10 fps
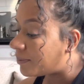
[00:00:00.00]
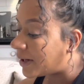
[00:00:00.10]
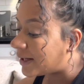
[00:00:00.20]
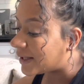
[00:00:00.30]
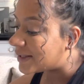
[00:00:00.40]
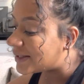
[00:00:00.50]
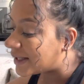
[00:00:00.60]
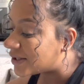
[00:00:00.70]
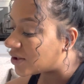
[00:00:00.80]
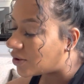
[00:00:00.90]
by like
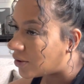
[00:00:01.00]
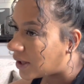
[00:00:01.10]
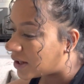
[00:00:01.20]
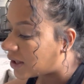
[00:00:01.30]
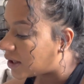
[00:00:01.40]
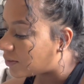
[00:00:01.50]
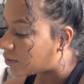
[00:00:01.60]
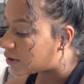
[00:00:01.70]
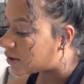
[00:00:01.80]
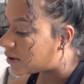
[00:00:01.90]
6 o'clock, I think it
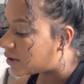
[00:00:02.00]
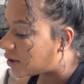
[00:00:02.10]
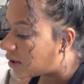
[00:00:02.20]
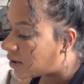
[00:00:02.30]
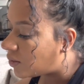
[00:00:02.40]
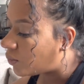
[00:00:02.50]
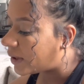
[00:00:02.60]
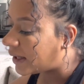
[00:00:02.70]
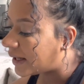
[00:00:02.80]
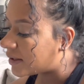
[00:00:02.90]
was,
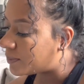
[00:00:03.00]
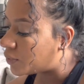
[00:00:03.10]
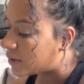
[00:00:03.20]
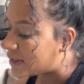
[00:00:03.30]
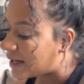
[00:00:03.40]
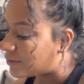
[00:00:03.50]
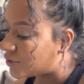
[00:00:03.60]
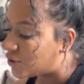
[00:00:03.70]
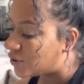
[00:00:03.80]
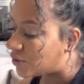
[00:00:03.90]
we get put down
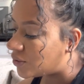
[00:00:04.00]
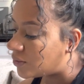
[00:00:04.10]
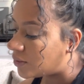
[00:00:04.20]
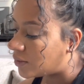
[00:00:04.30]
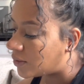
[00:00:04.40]
to